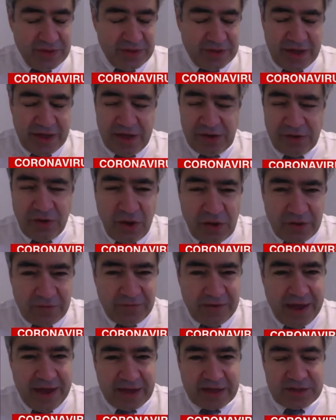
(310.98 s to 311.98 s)
a lot of
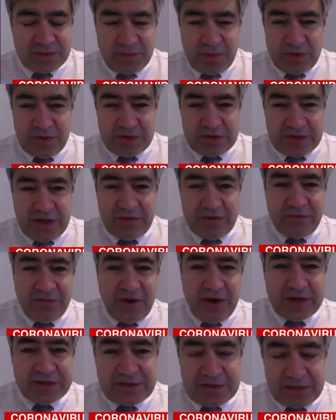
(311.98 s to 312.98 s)
expert
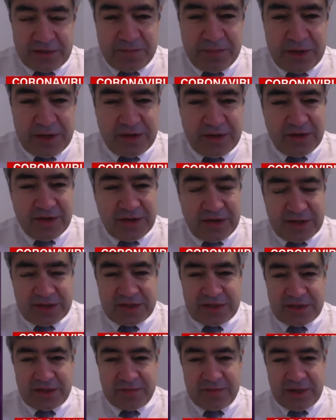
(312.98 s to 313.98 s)
advice and opinion needs
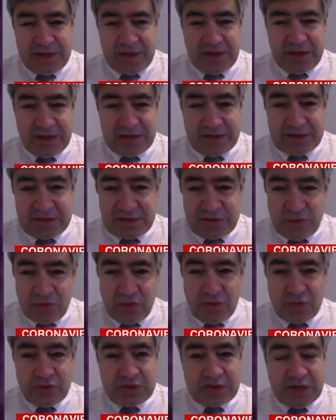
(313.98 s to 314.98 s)
to be
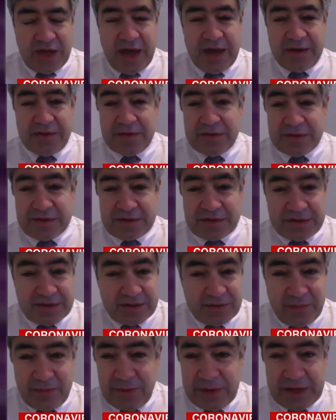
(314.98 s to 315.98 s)
sought, and
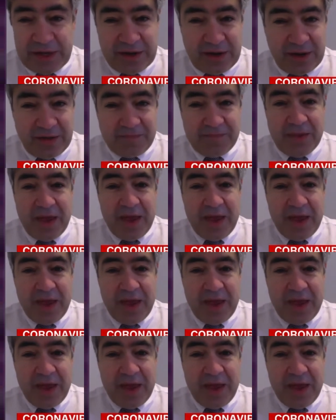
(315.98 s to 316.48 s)
we need a